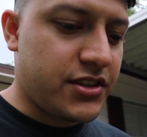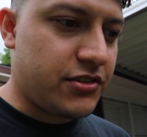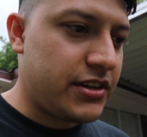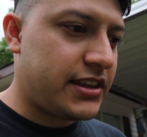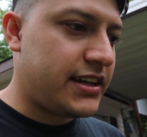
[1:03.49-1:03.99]
the
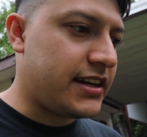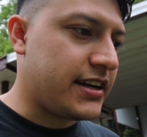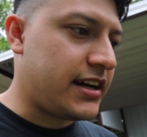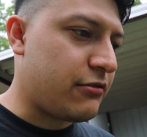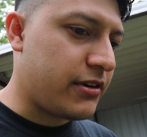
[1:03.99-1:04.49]
only thing I
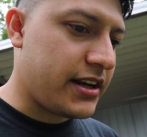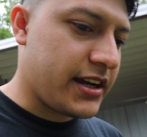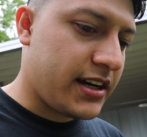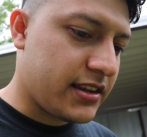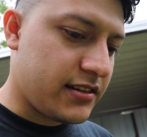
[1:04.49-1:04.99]
got when I
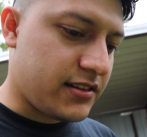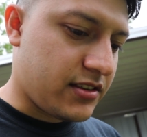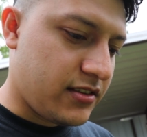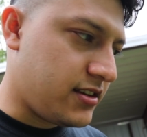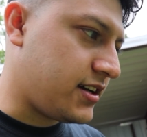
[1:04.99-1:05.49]
got
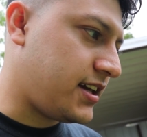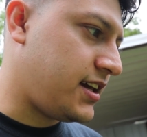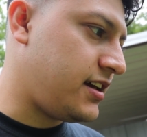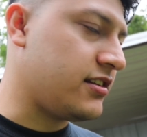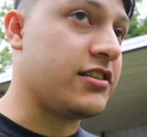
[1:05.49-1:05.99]
the
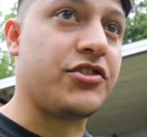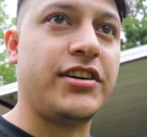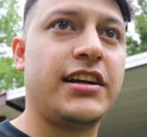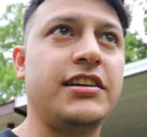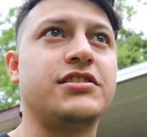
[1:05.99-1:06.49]
kit, the
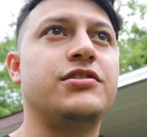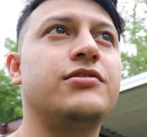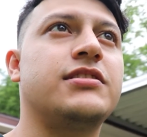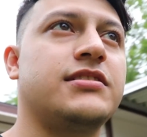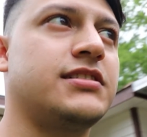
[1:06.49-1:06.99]

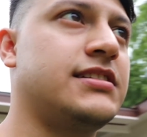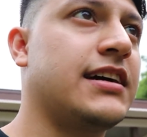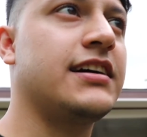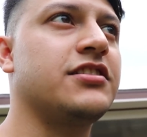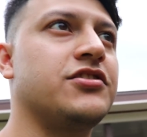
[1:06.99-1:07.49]
392, because
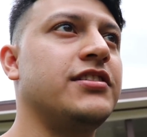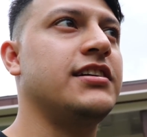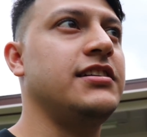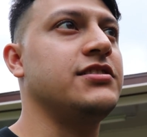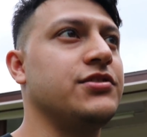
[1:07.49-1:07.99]
I got the
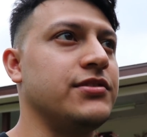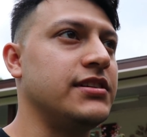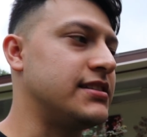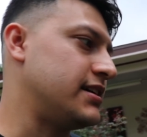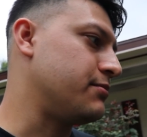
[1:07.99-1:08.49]
392
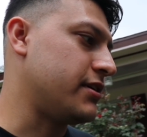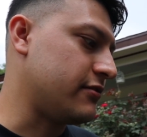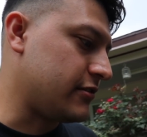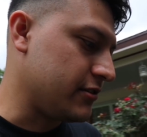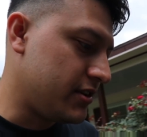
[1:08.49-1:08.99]
intake
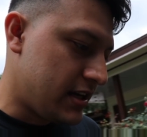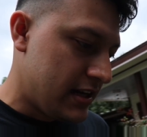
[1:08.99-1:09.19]
manifold.